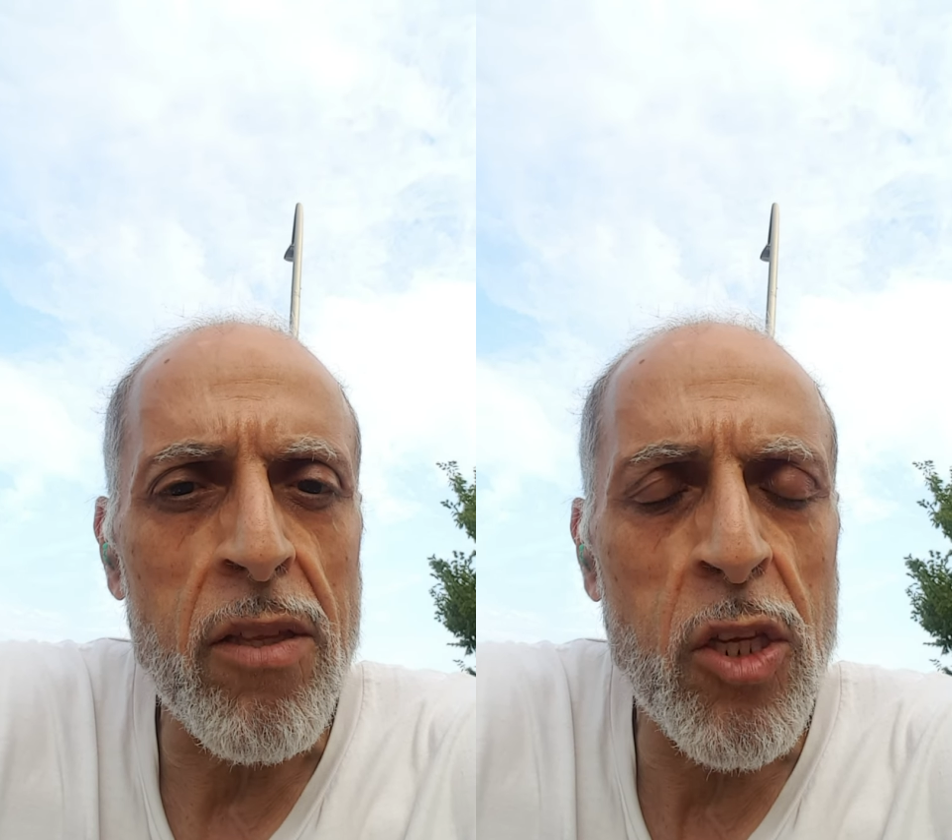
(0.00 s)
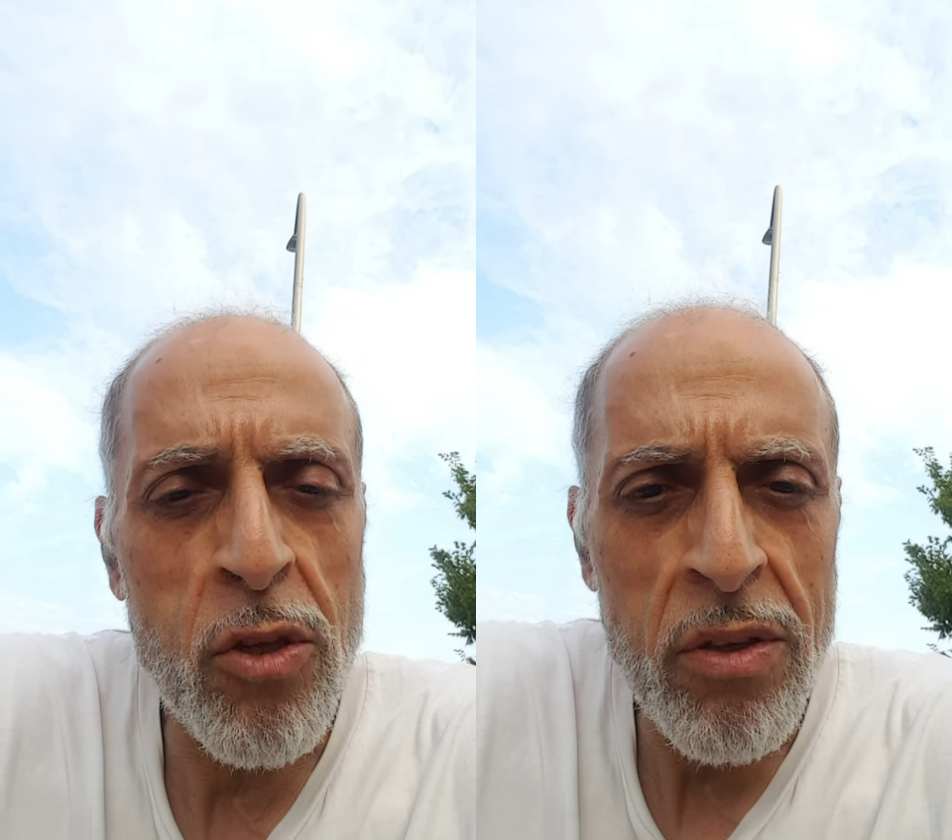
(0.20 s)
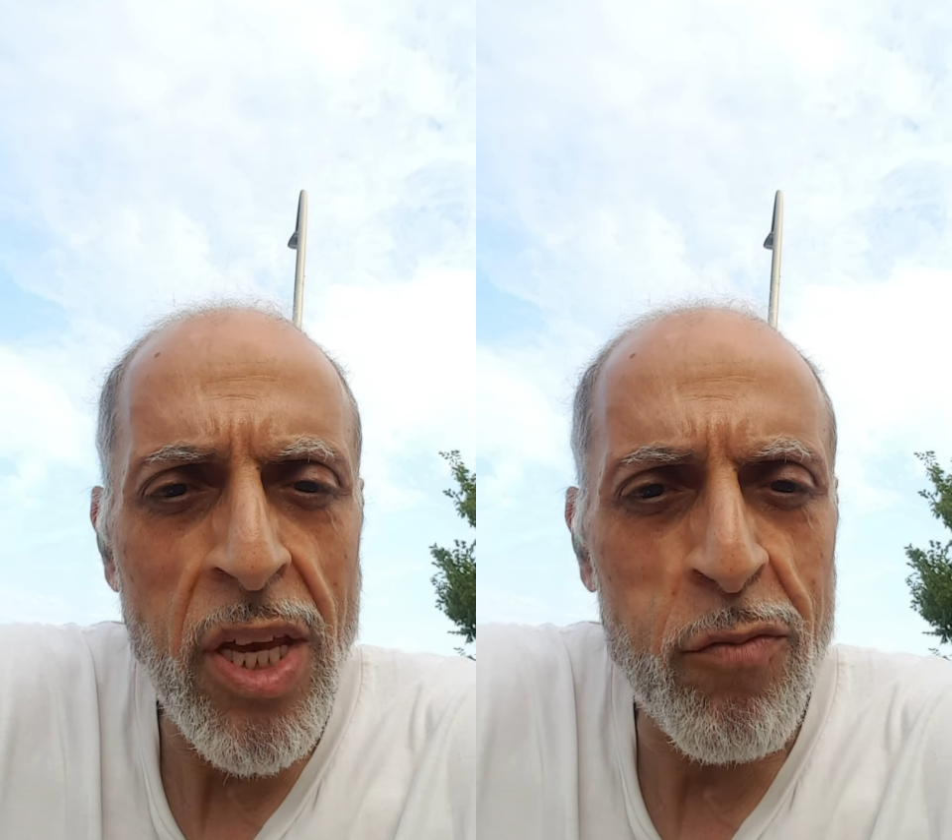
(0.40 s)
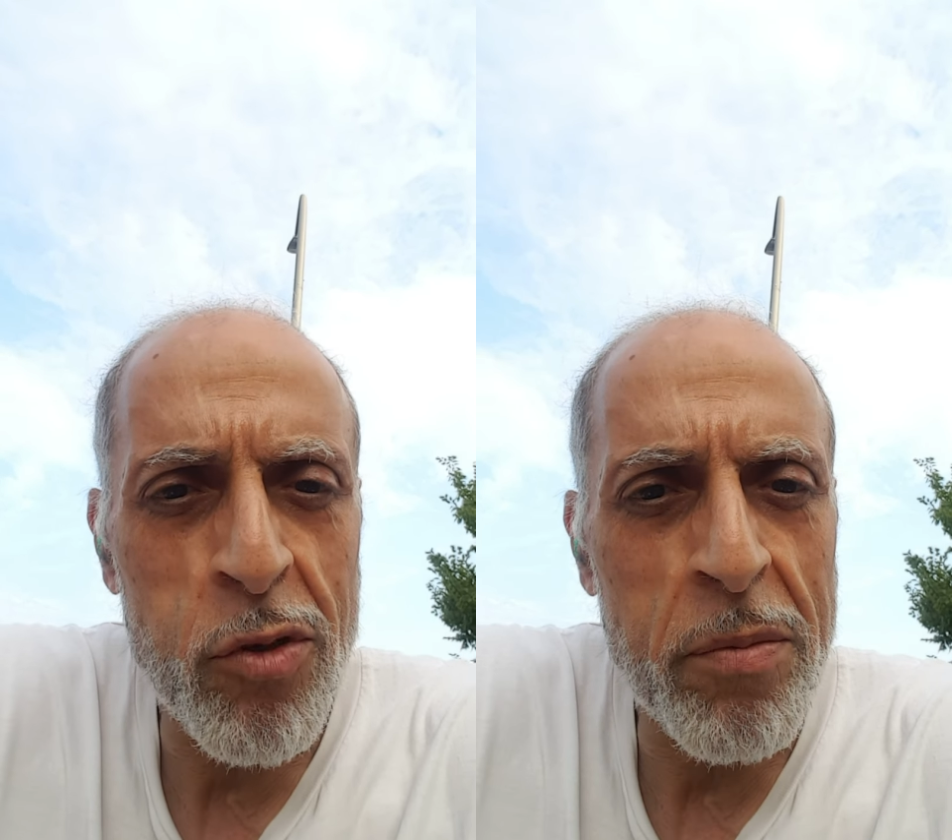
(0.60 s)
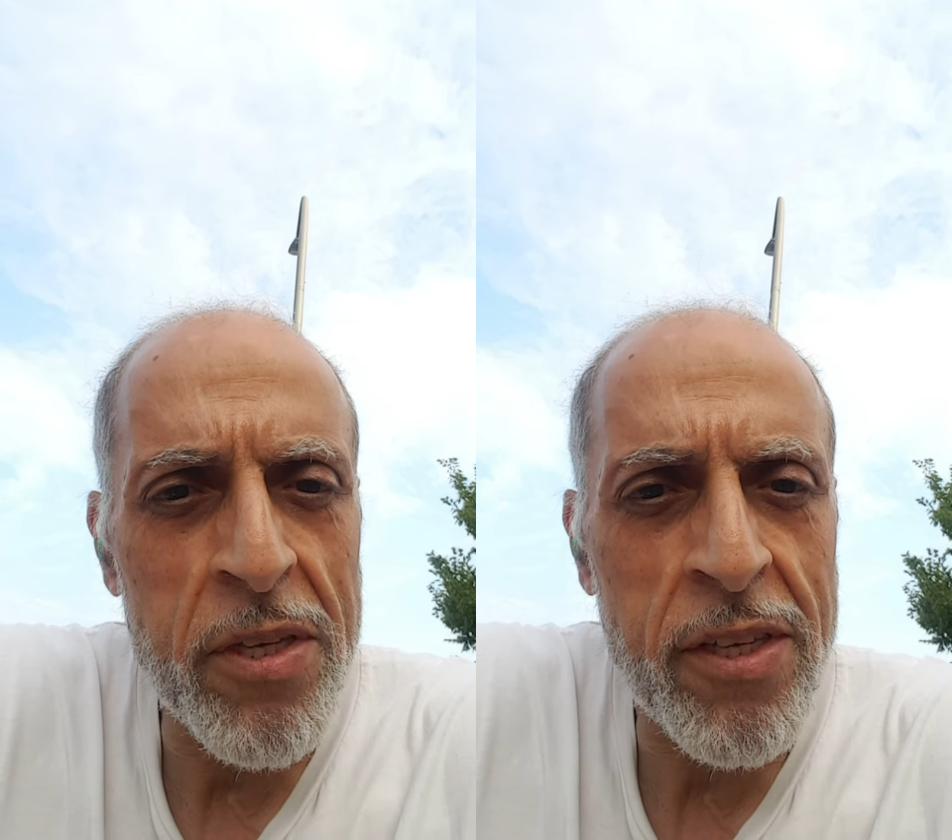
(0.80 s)
they don't have
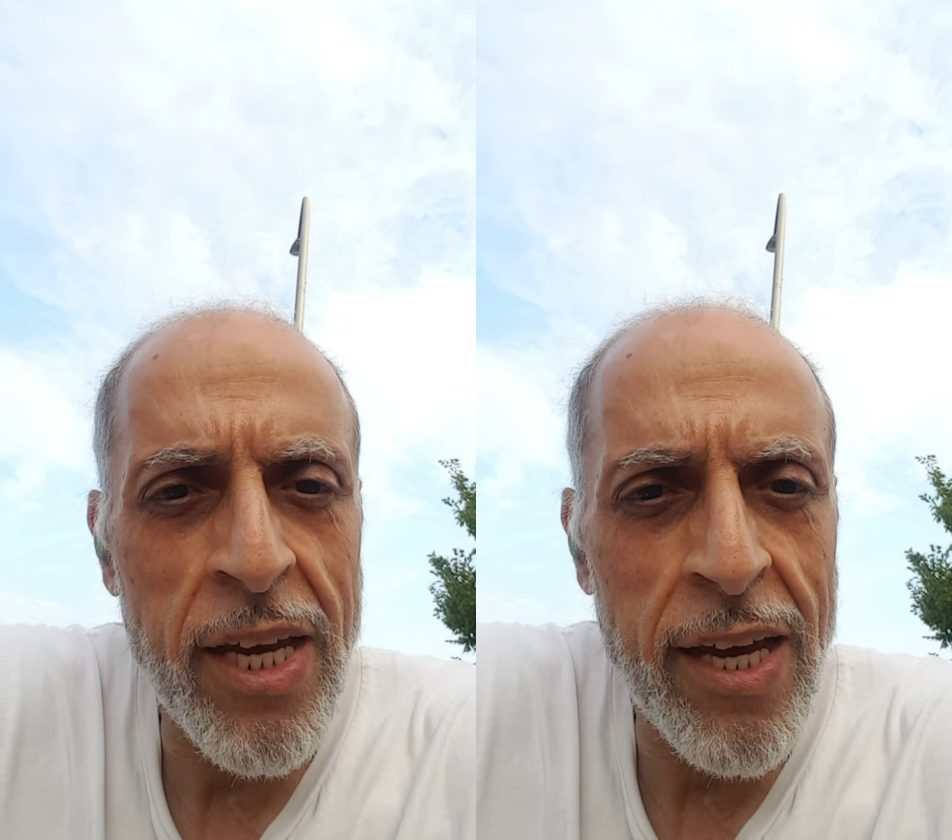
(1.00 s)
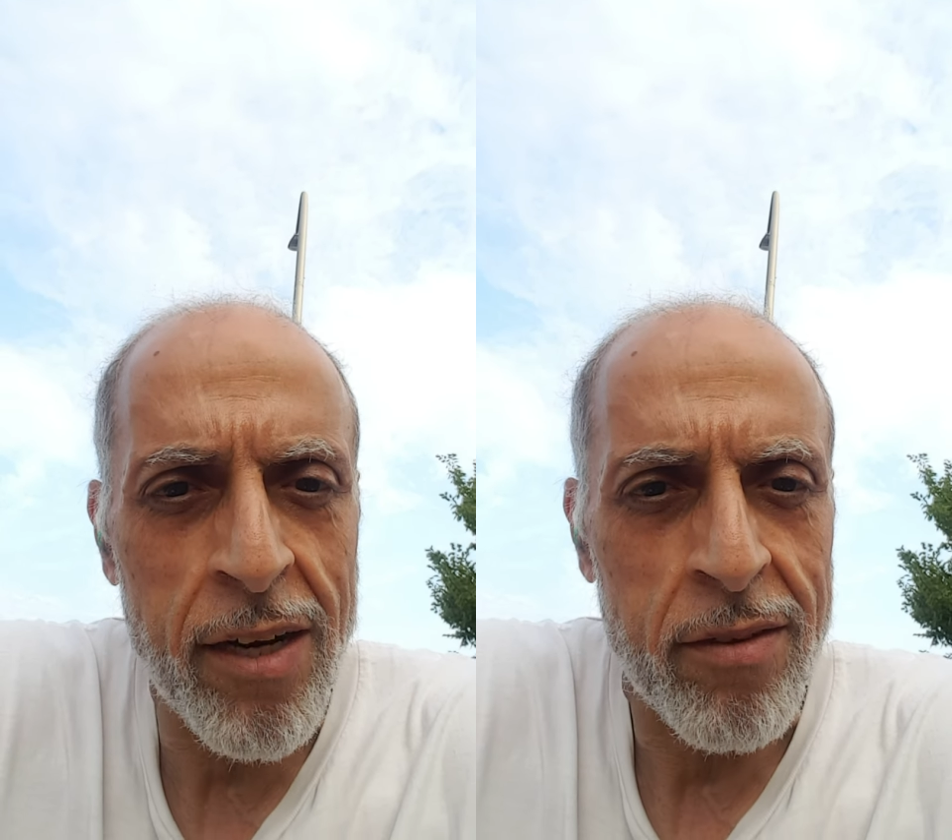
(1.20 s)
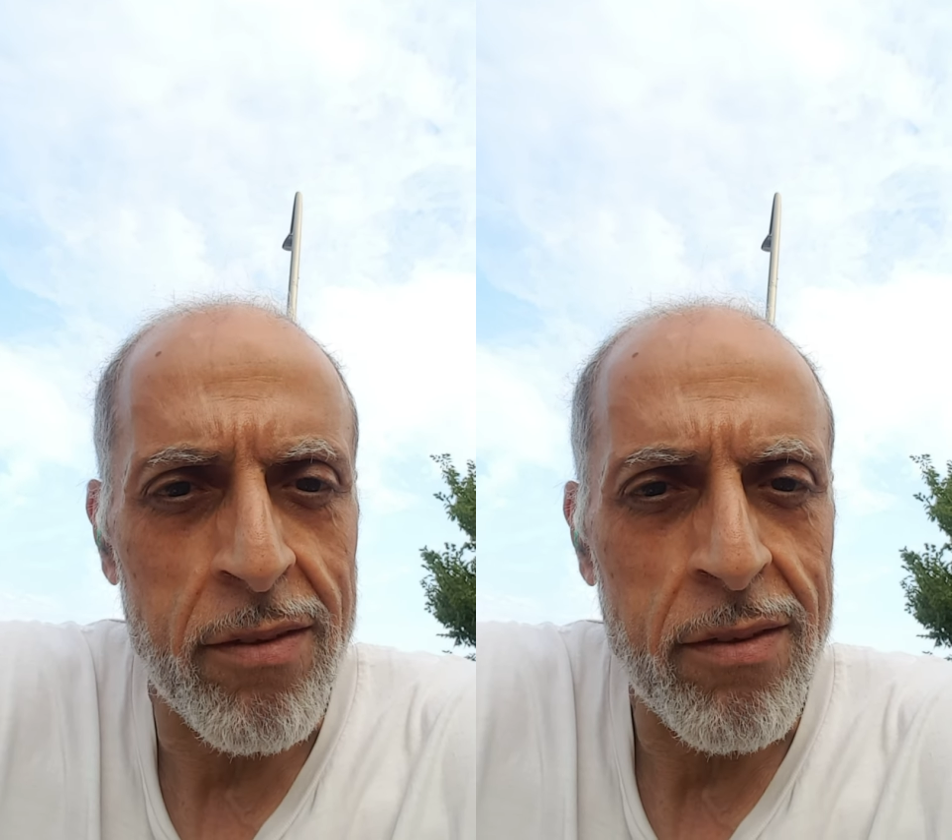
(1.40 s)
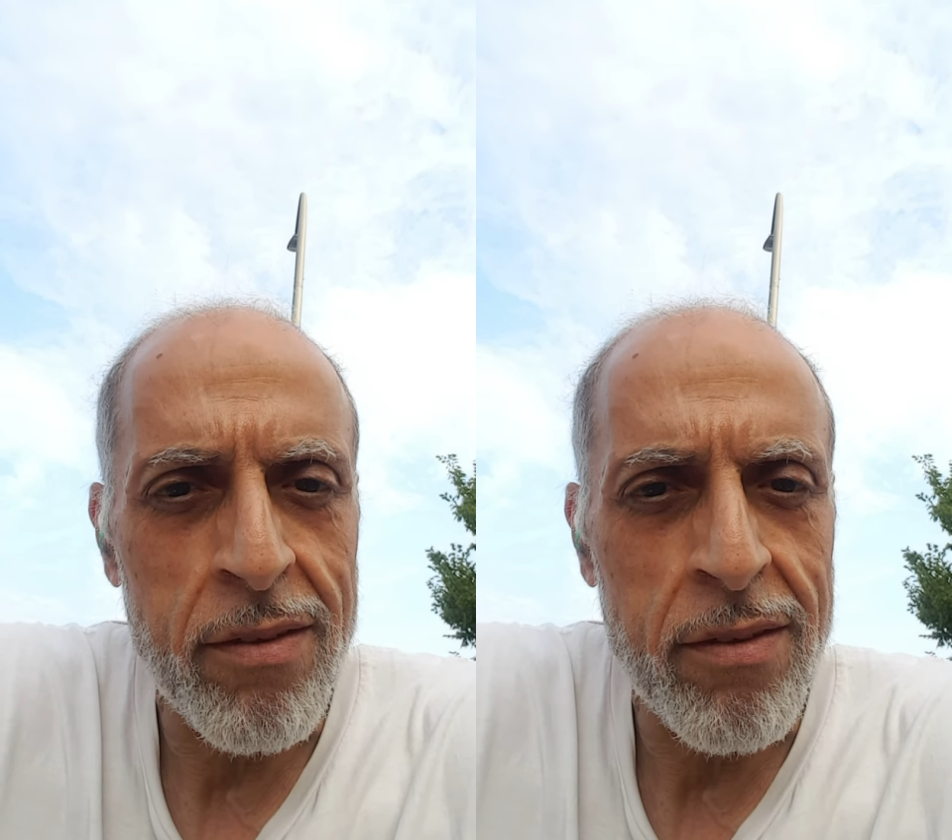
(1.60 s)
to be scared.